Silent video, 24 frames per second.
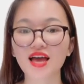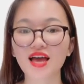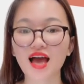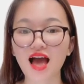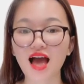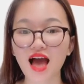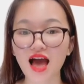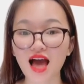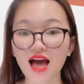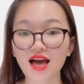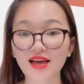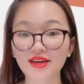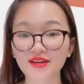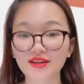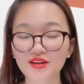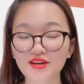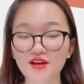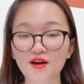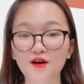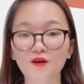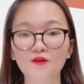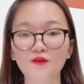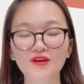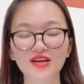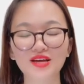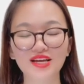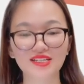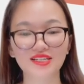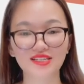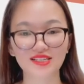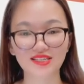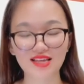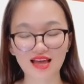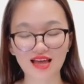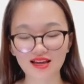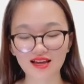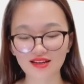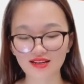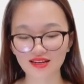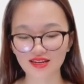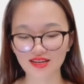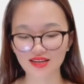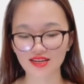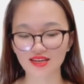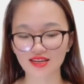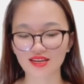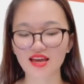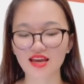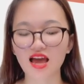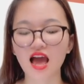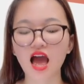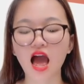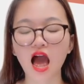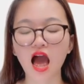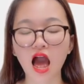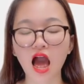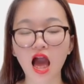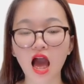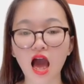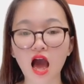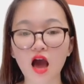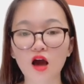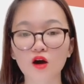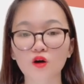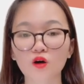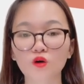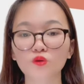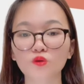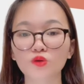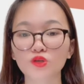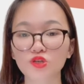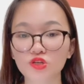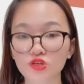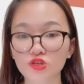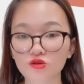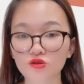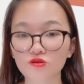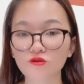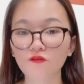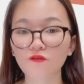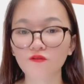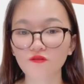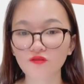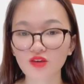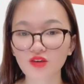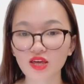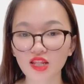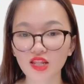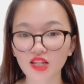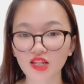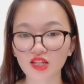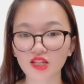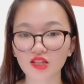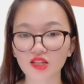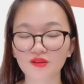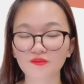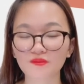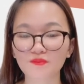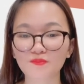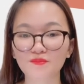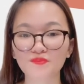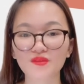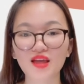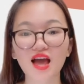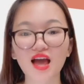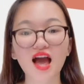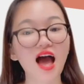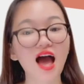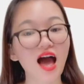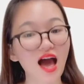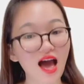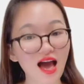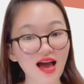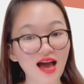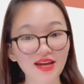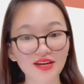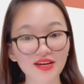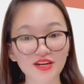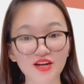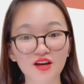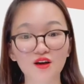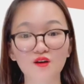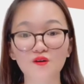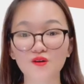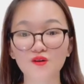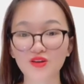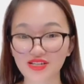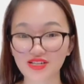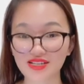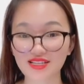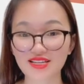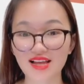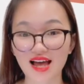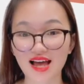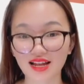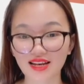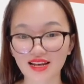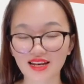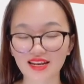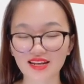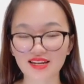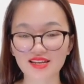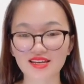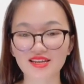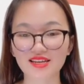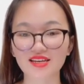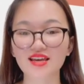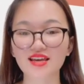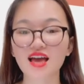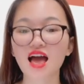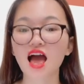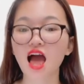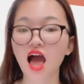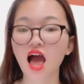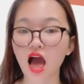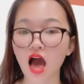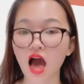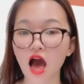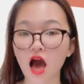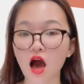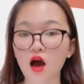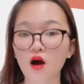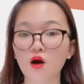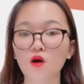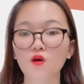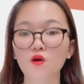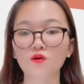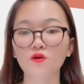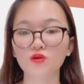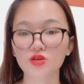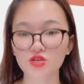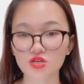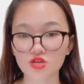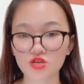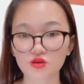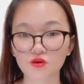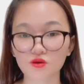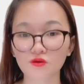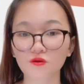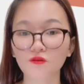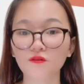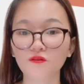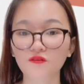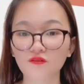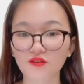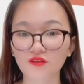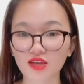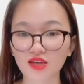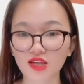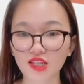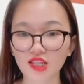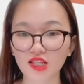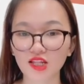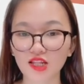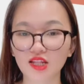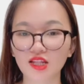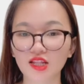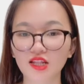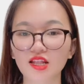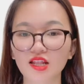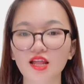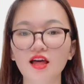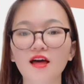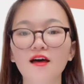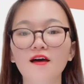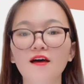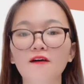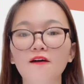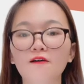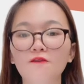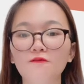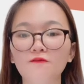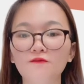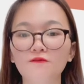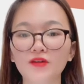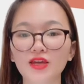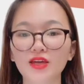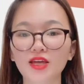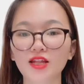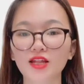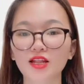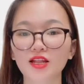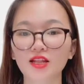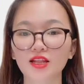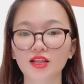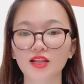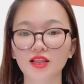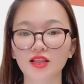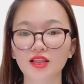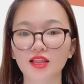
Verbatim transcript: I know exactly how you feel I know exactly how you feel feel